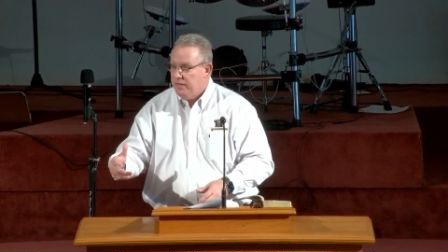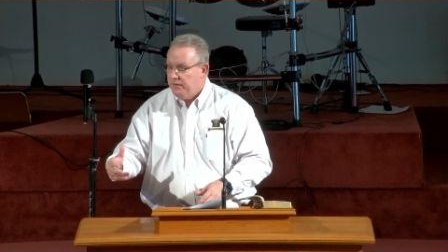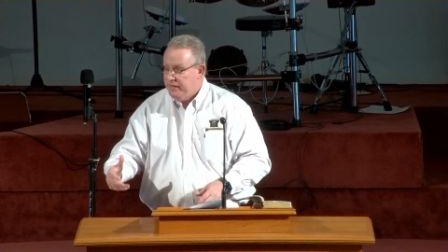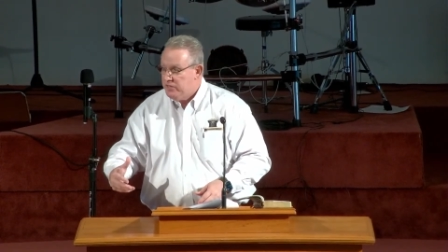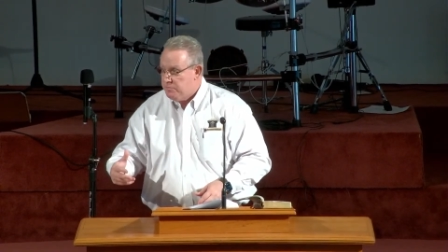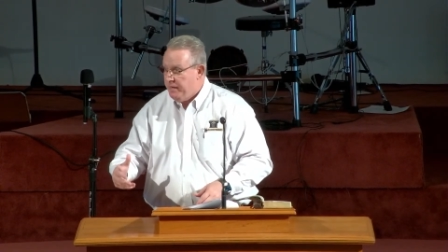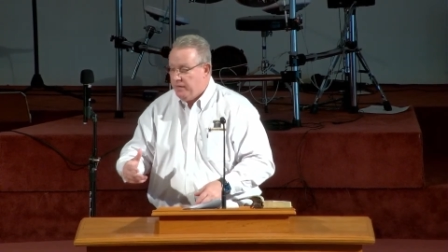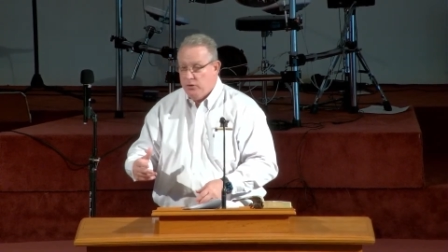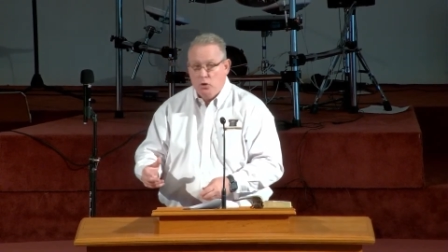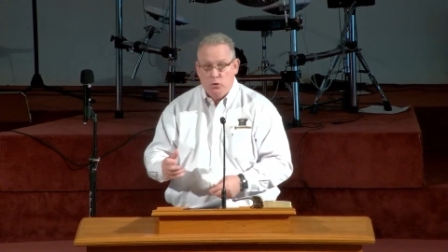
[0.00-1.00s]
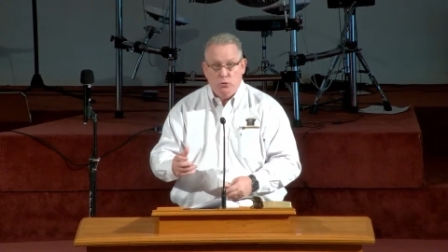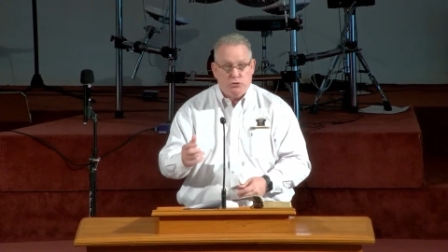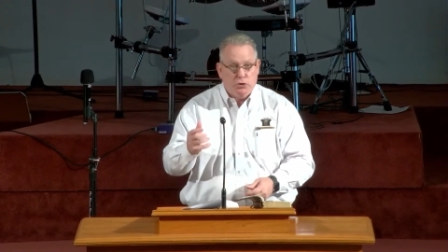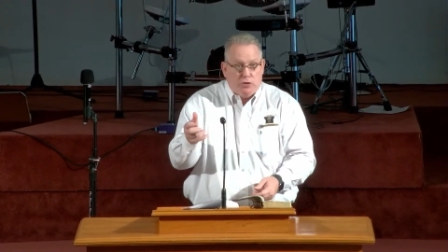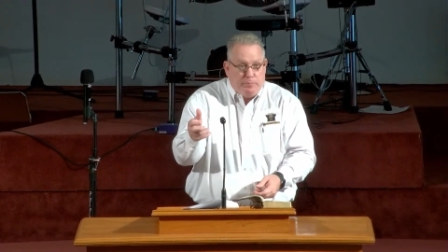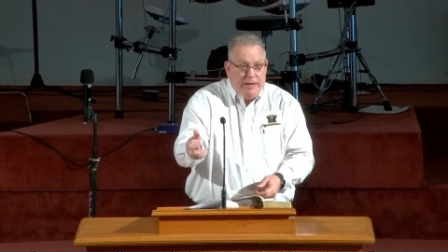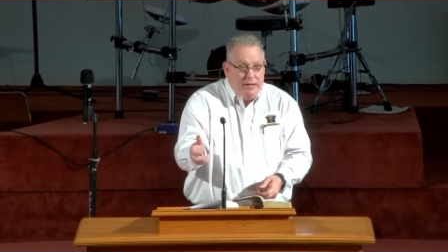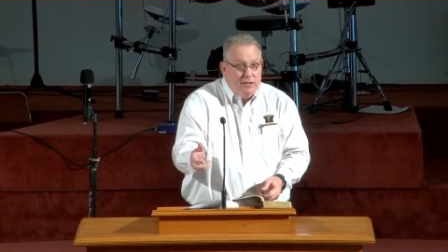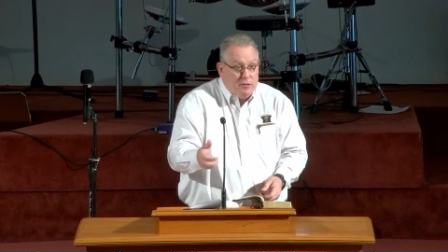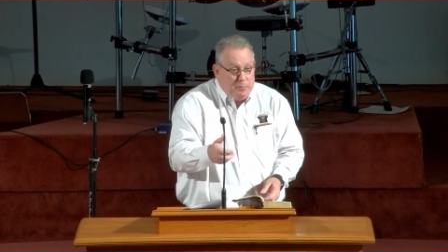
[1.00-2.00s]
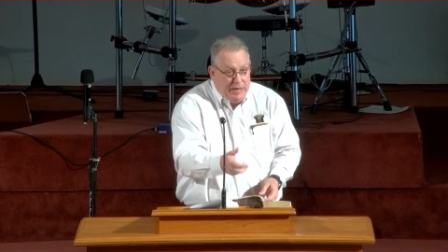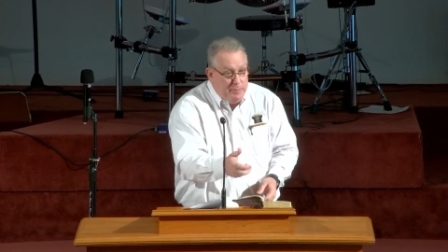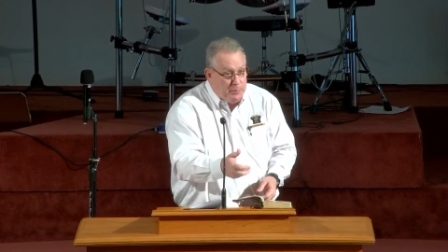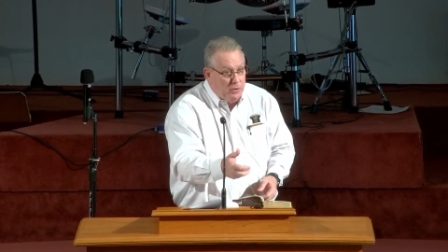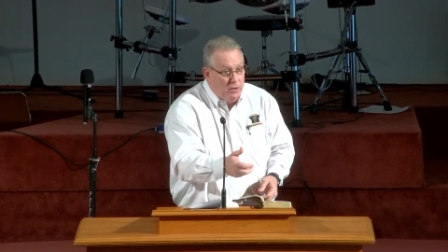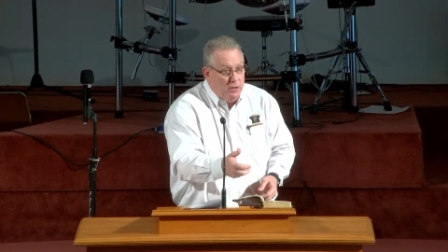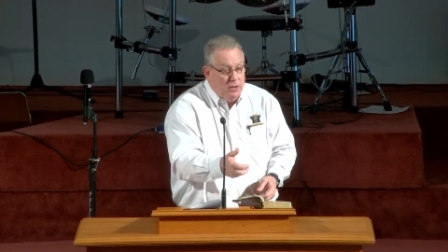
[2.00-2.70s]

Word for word: these men who took pen to paper